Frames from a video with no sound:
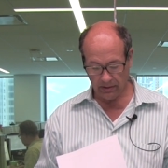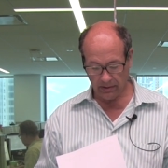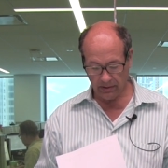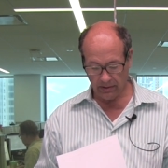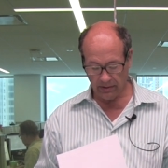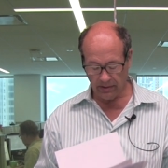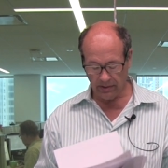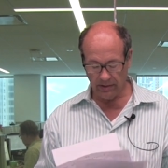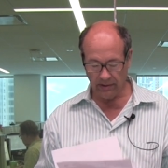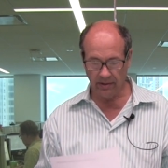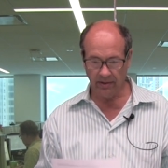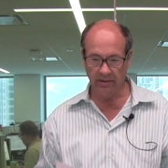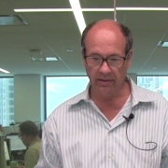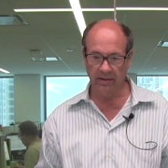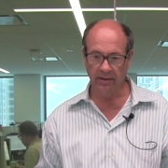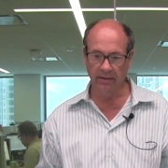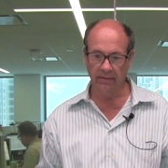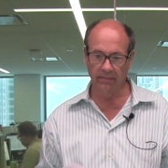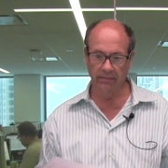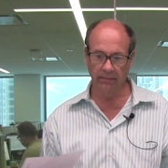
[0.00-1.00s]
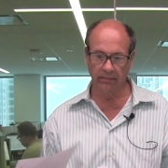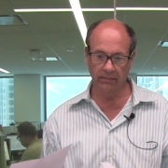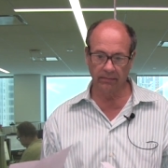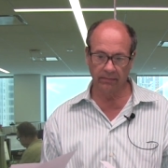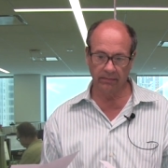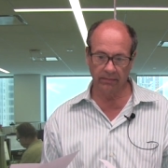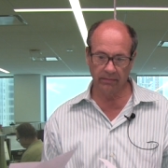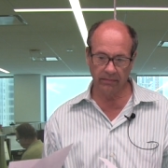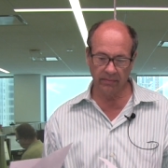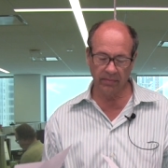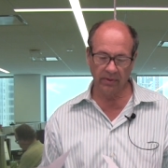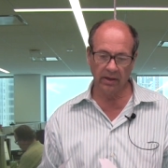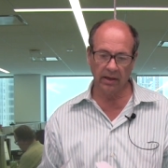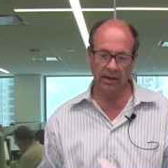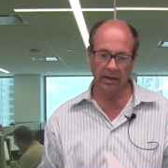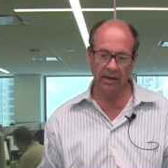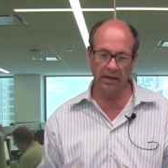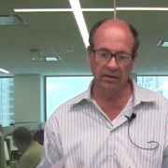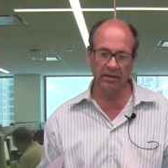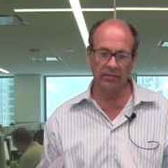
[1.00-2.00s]
the, the, the
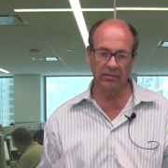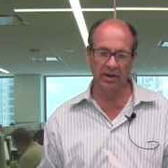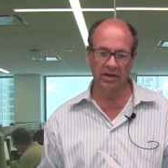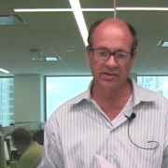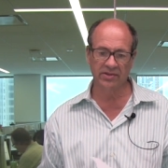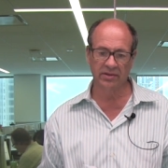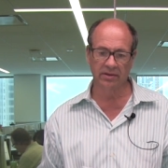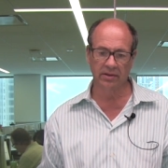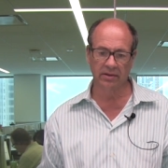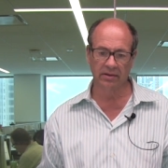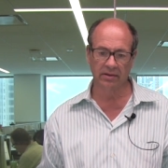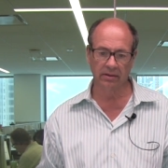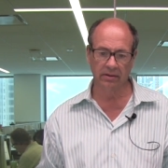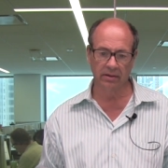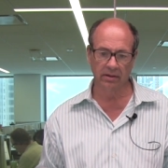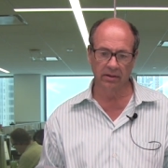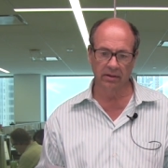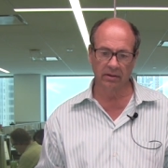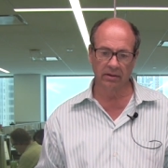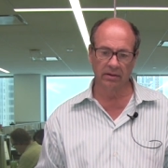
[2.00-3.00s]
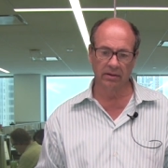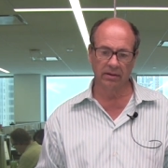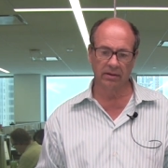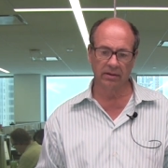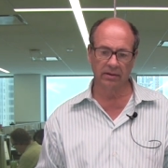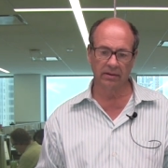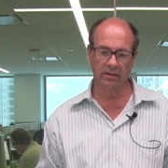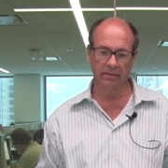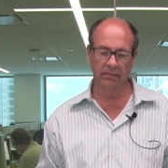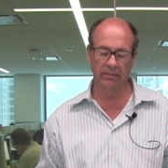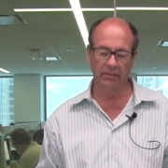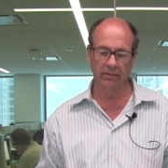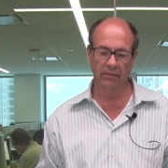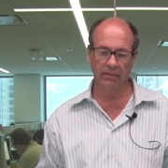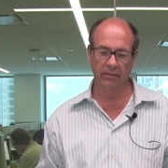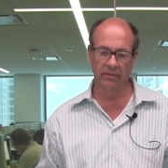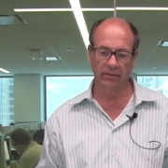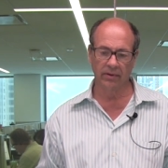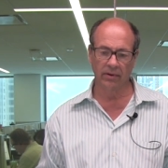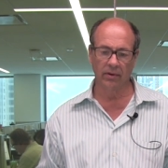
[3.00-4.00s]
I, I didn't mention the the, uh,
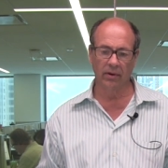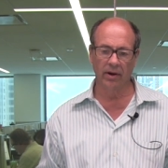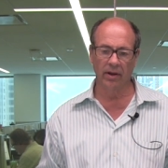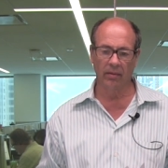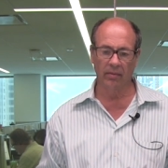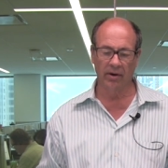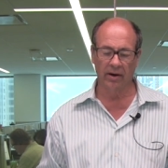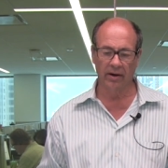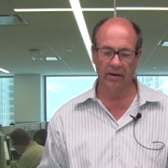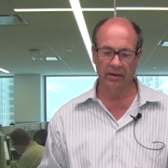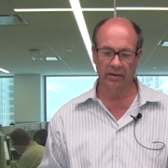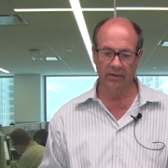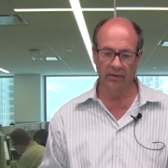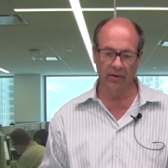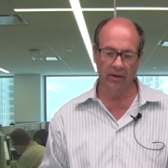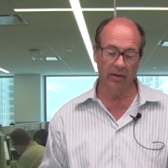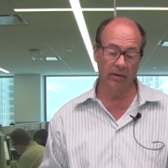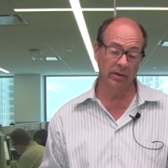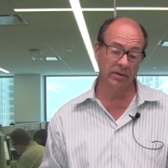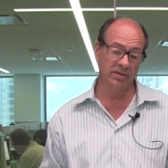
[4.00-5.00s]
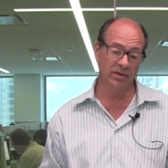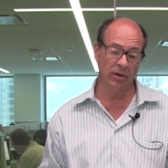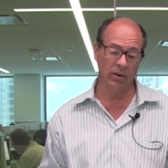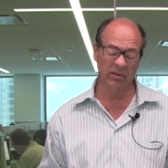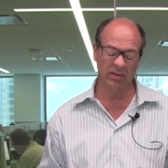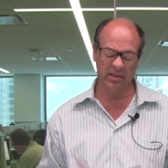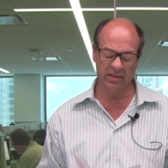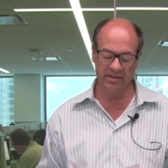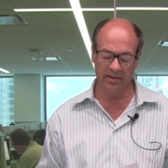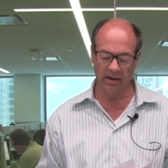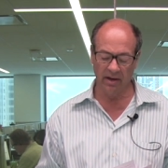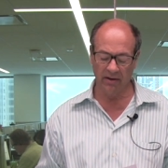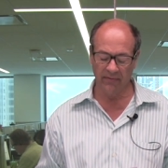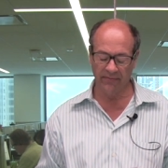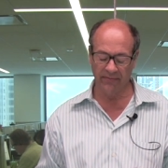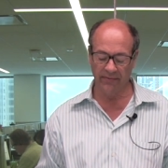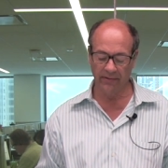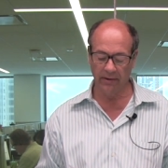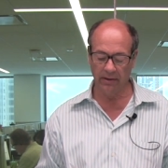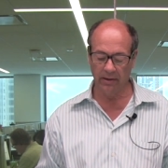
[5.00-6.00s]
the oil market. The oil is holding
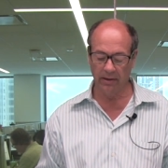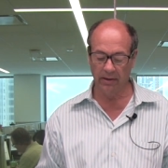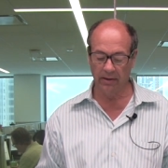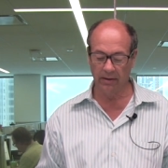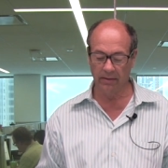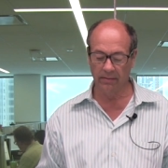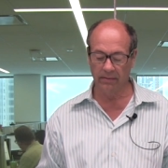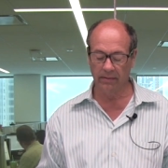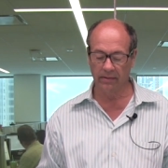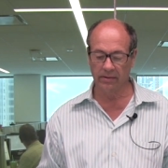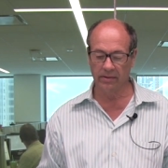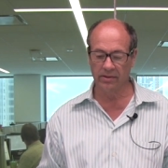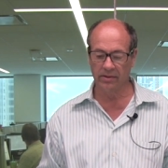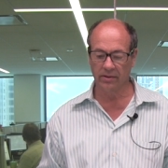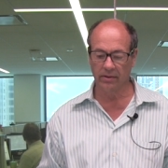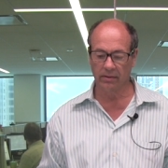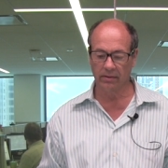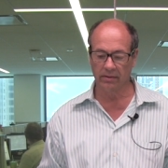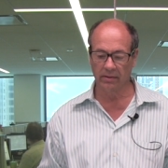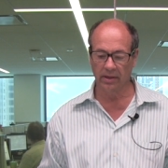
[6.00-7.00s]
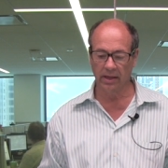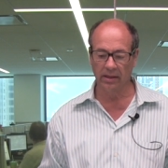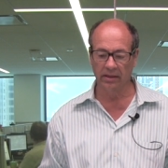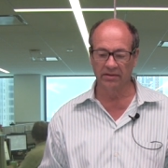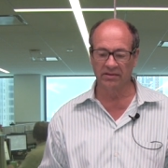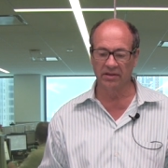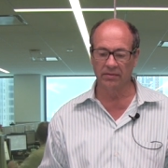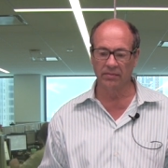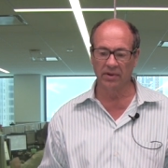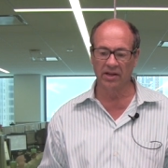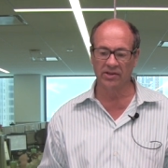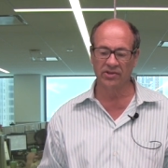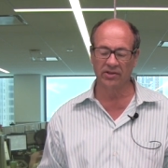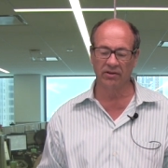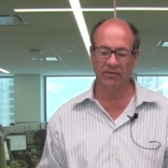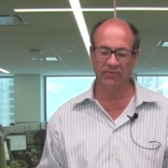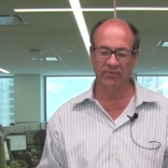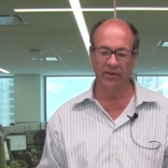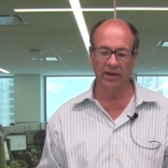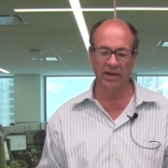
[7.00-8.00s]
tough. Uh, Yellen did
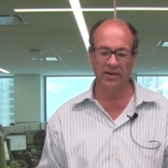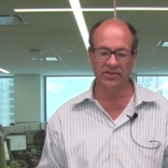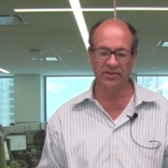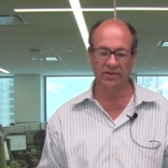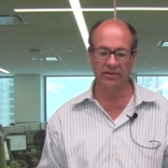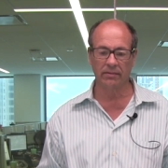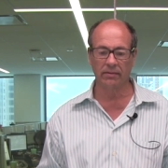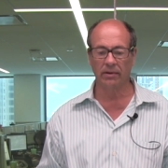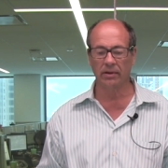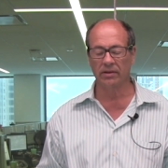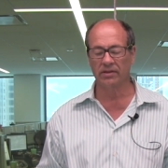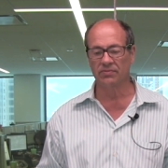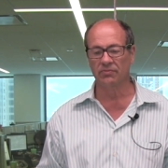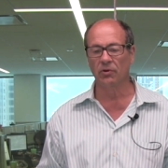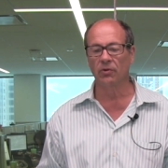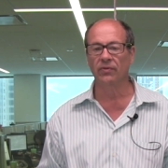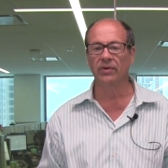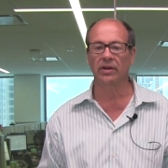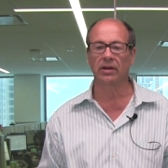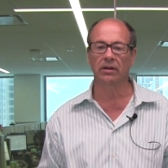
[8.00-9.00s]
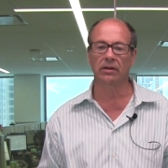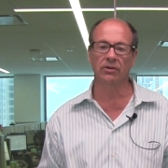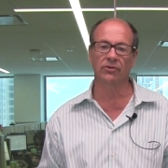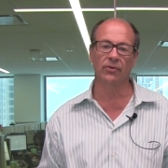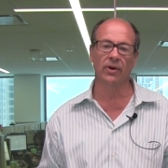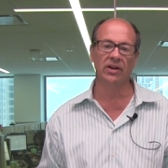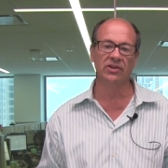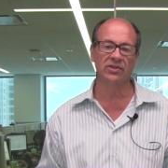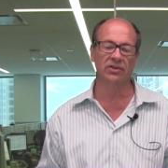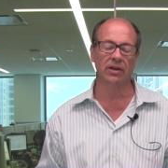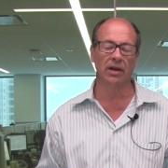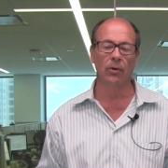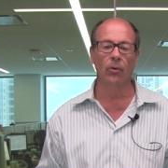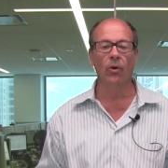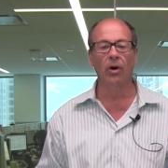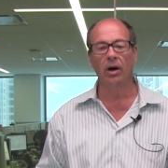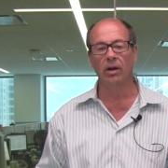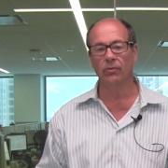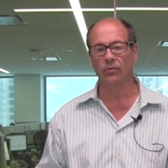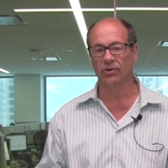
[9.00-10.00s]
mention inflation is moving in the direction they
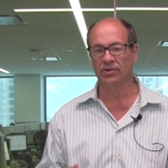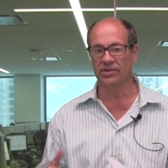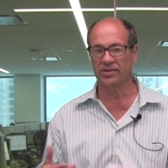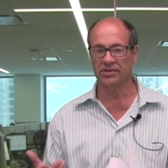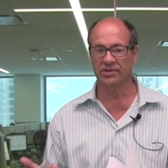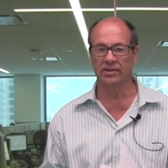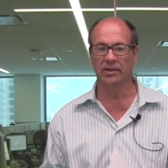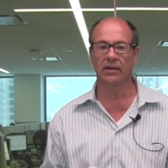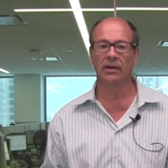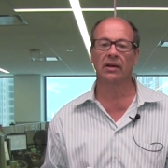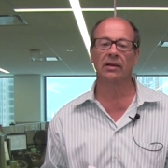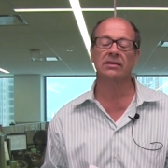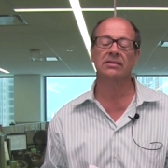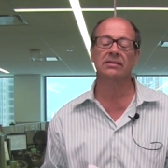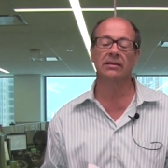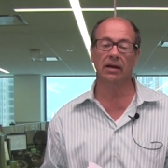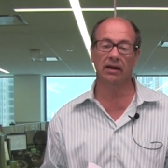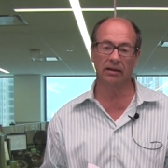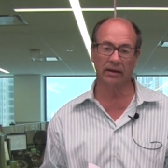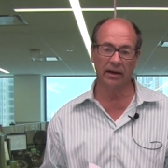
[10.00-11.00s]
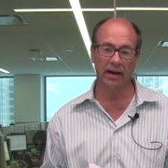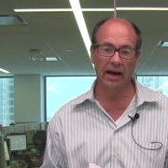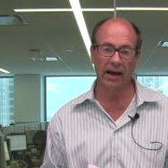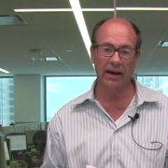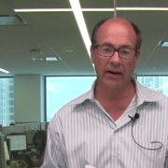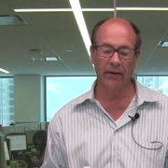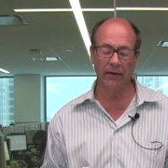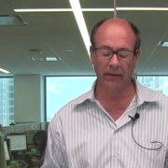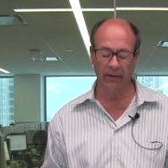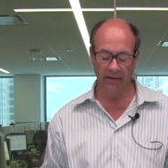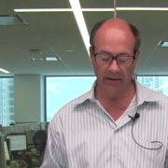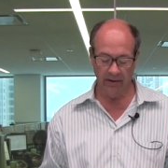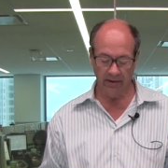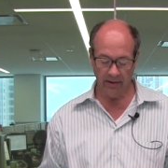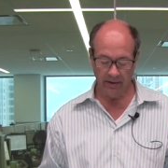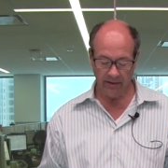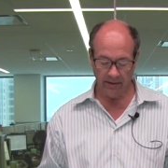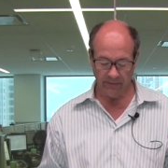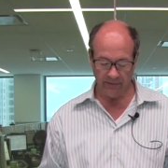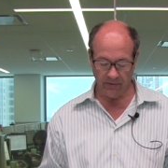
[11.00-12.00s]
want, which is slightly higher,
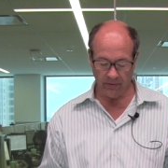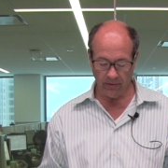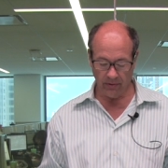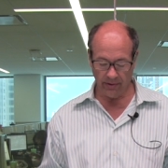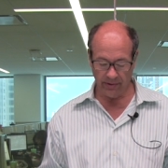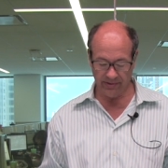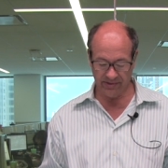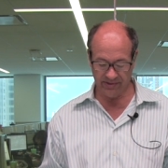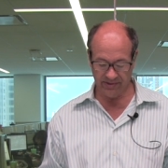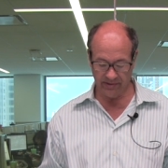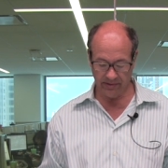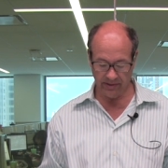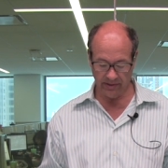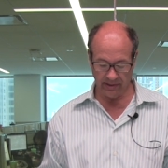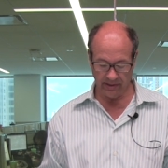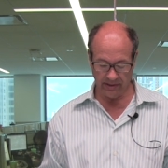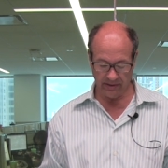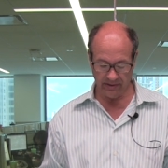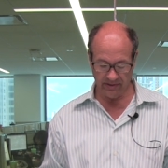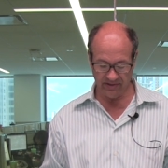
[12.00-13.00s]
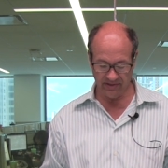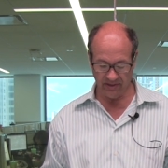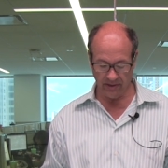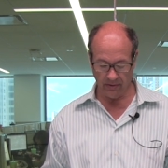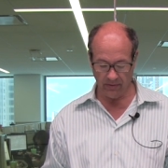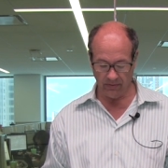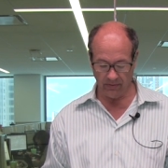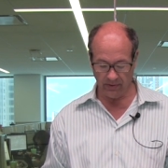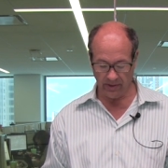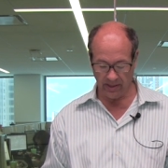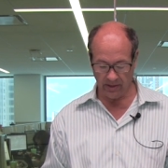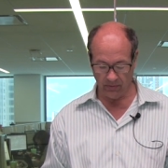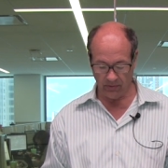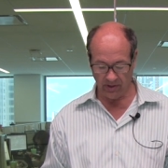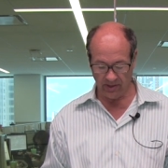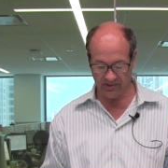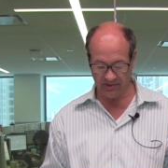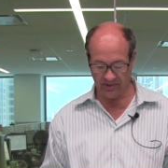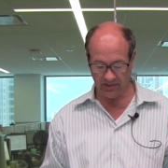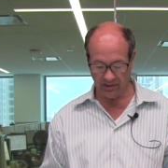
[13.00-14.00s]
of course. Uh, so we have got to
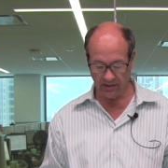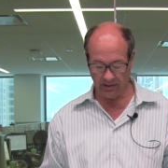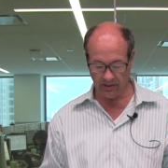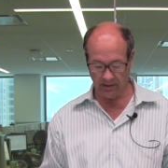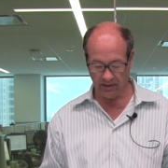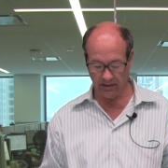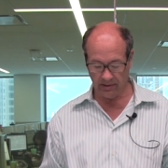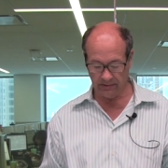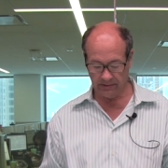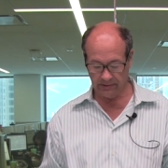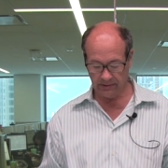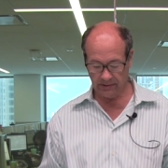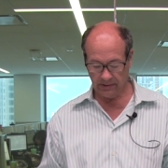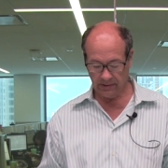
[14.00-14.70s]
watch the uh,